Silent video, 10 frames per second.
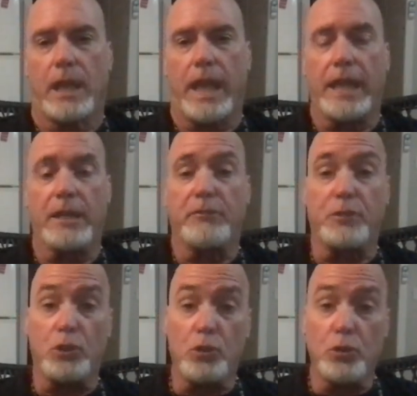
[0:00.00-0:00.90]
And if
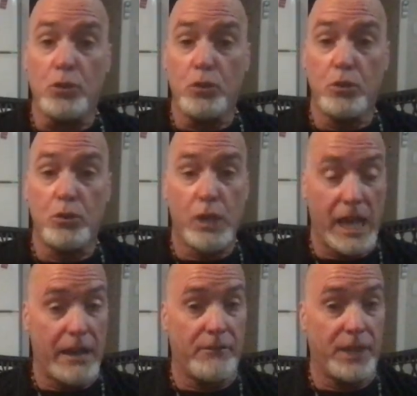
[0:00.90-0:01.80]
you
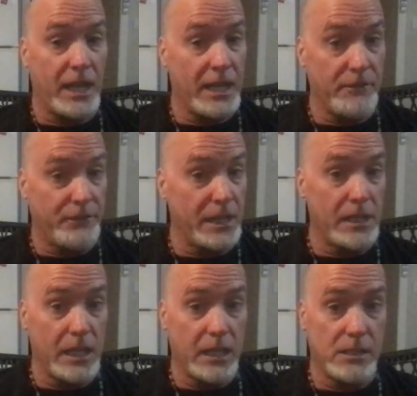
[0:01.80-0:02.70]
have any
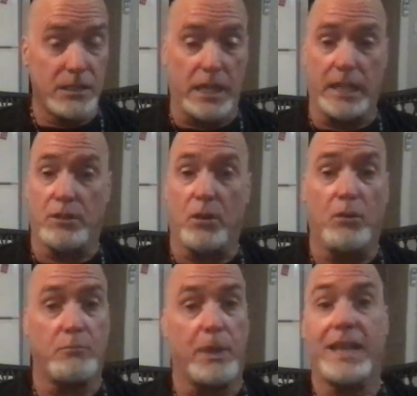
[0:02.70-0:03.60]
feelings that
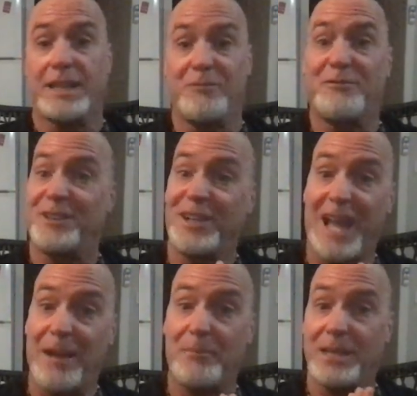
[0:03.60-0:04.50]
don't make them feel
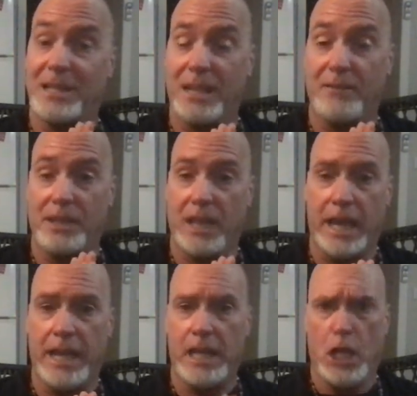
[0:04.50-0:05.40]
happy and love and
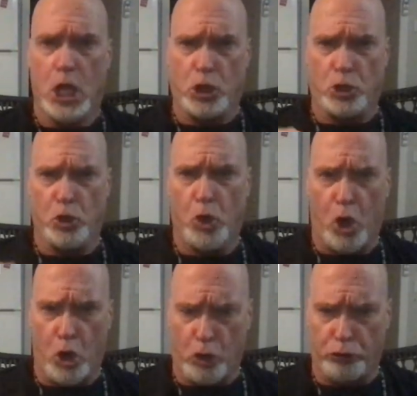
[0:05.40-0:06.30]
light, you
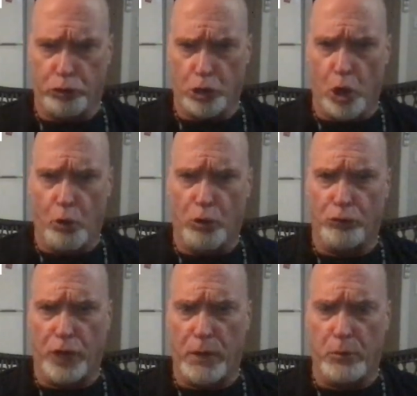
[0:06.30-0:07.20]
are of lower
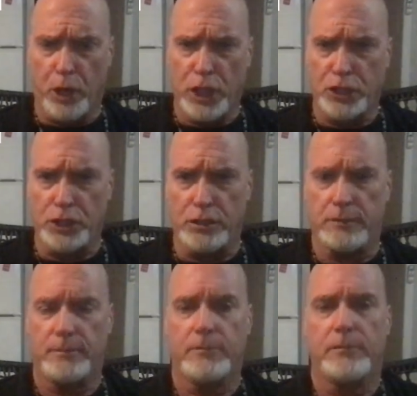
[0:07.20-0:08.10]
vibration.
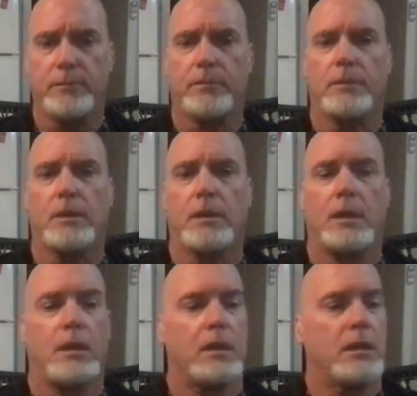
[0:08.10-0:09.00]

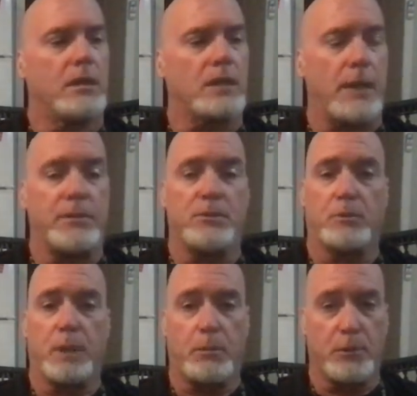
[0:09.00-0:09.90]
This happens
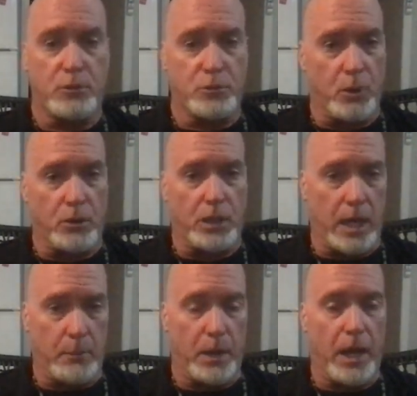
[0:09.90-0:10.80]
with people who smoke a
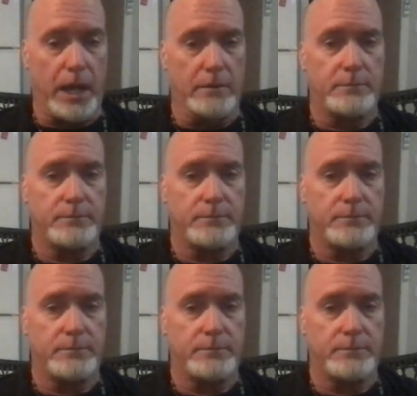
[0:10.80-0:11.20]
lot of pot.